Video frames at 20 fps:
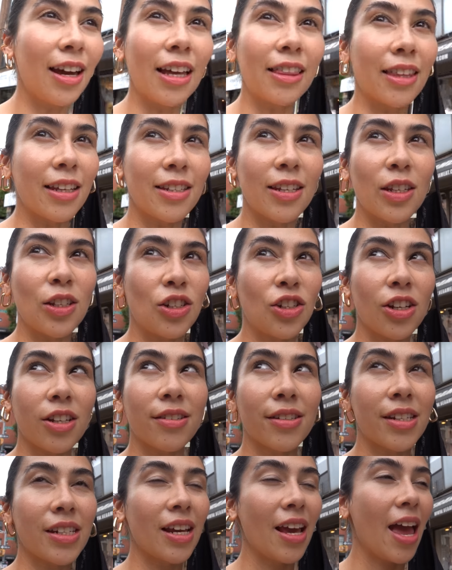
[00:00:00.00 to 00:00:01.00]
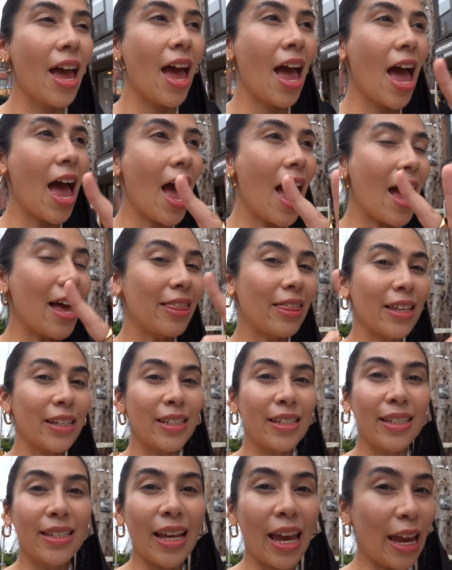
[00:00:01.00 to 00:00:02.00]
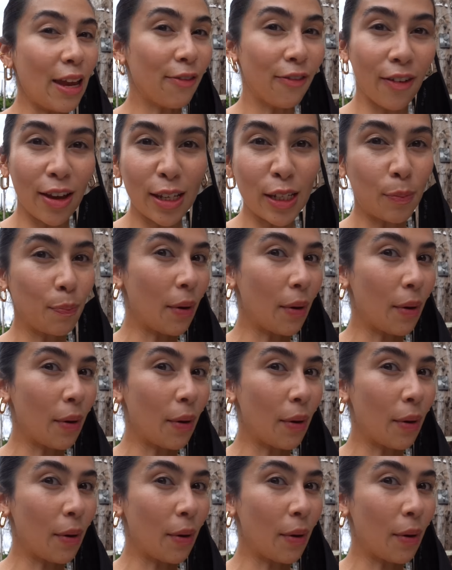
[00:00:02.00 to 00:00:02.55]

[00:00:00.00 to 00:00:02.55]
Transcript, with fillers: like this is just the safest